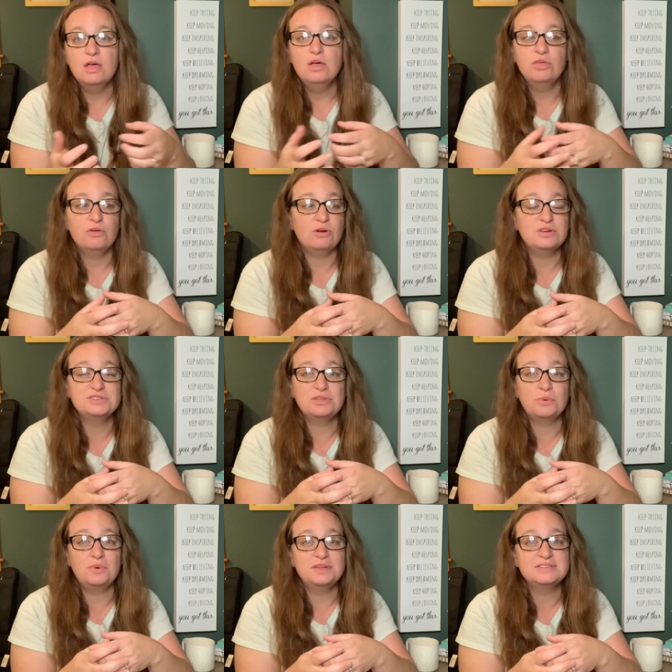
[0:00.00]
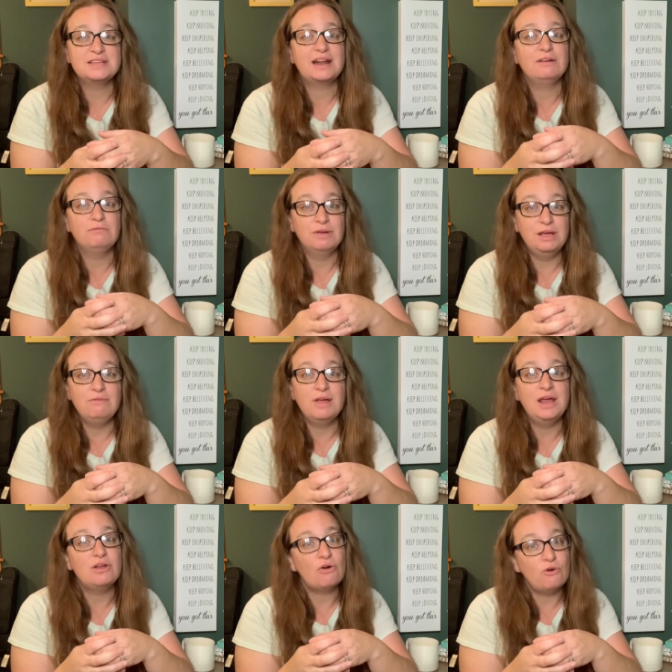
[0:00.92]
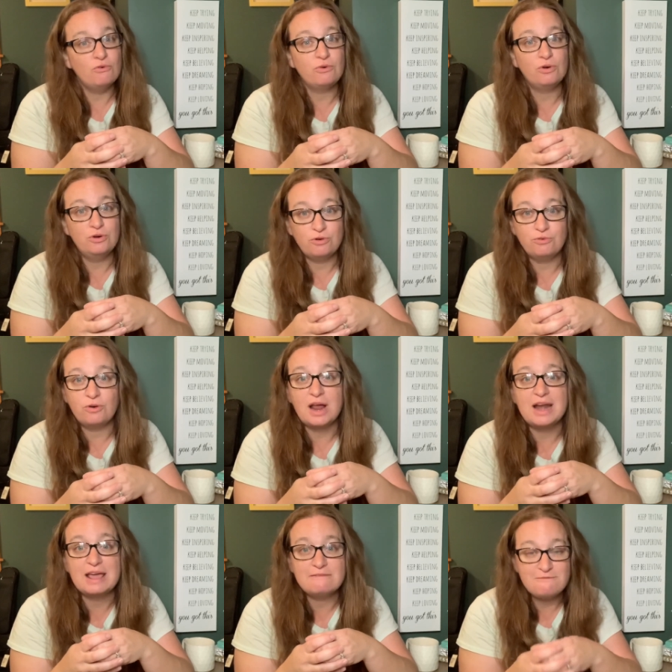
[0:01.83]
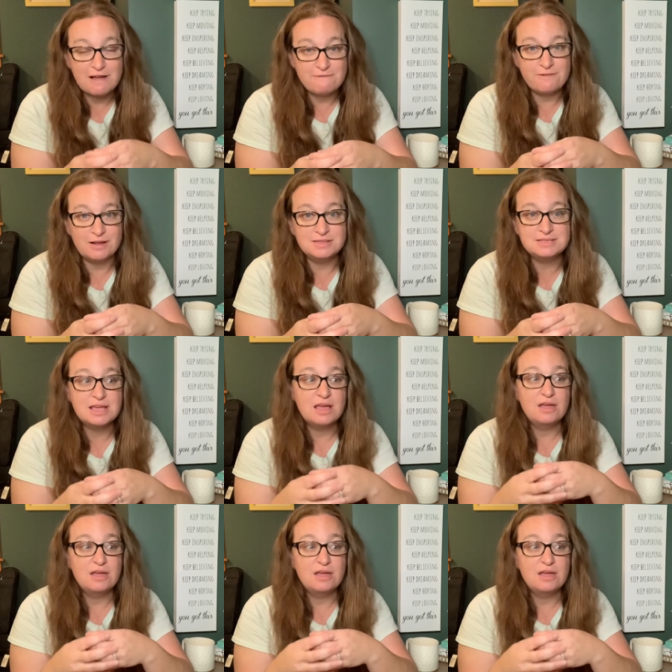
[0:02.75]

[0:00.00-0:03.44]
They're also the ones that I reread over and over and I reference.